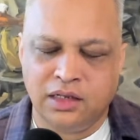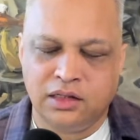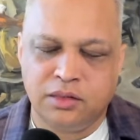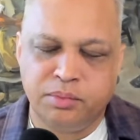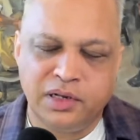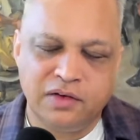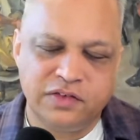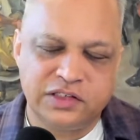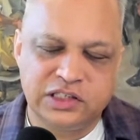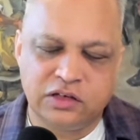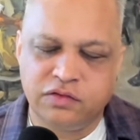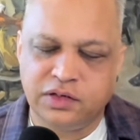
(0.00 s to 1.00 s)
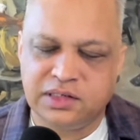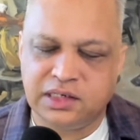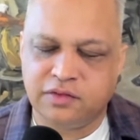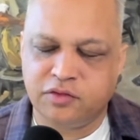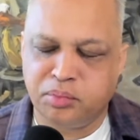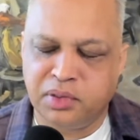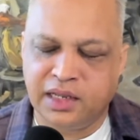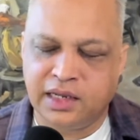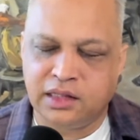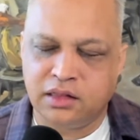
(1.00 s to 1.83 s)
The perfect unfolding of a plan,